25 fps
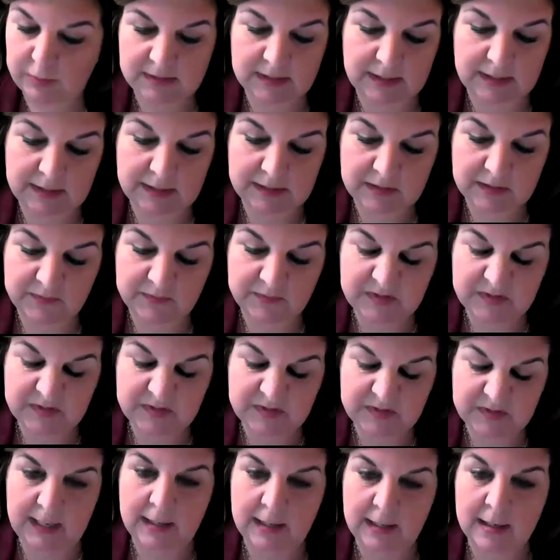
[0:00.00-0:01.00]
length of
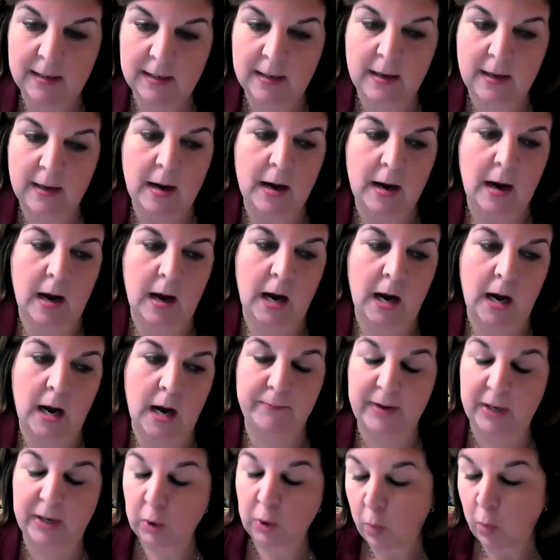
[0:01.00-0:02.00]
stay,
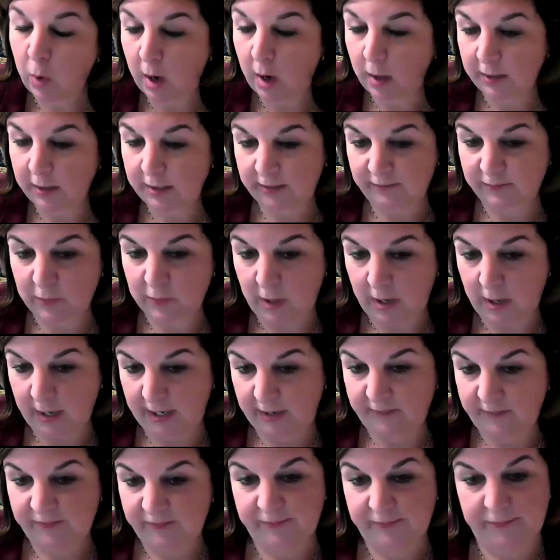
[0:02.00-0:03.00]
better quality of
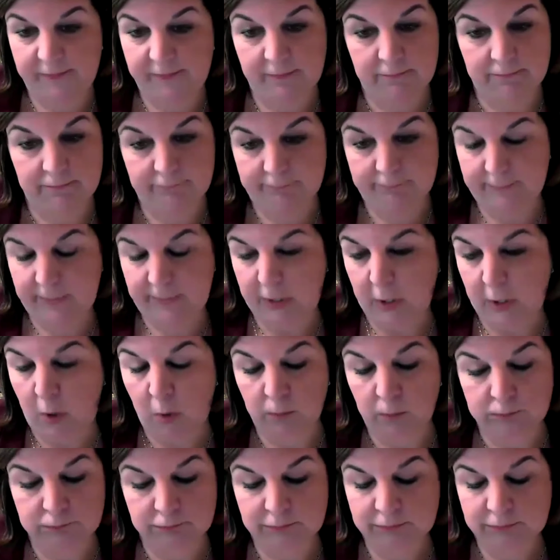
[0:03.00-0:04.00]
life, you
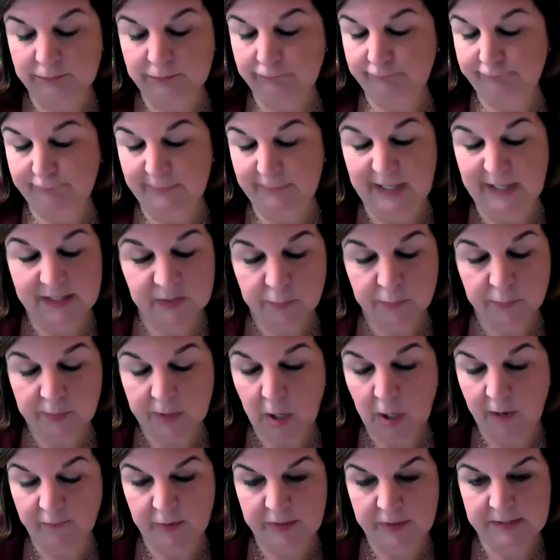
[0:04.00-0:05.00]
know, less
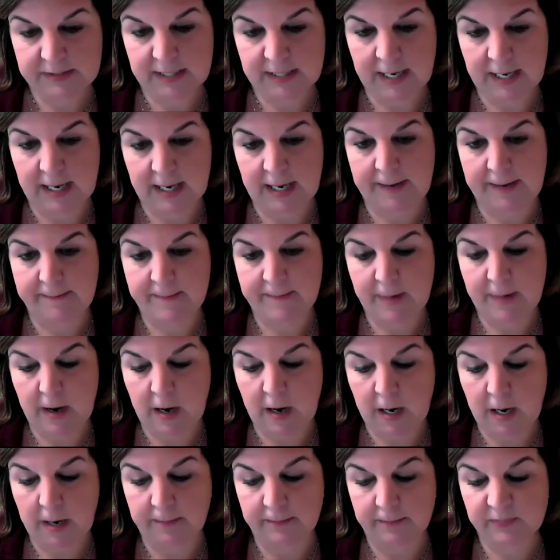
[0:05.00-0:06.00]
recovery time.
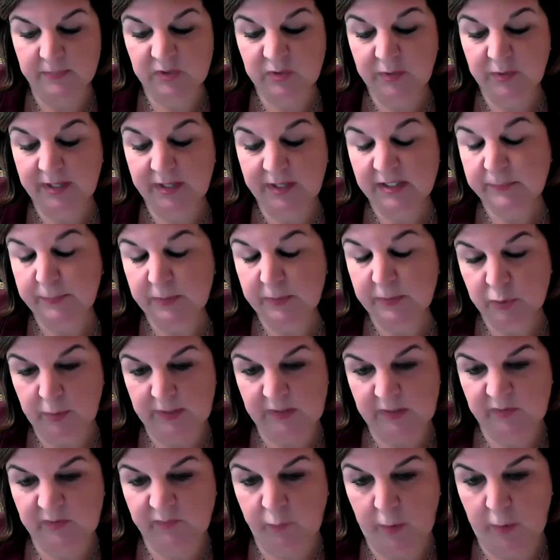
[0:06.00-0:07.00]
So that's been
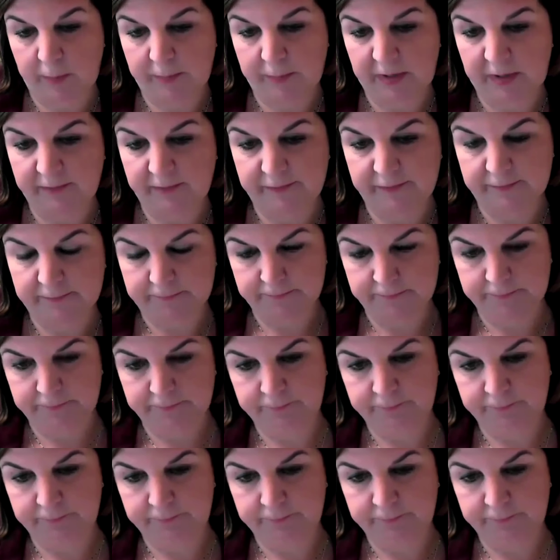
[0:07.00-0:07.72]
transformative.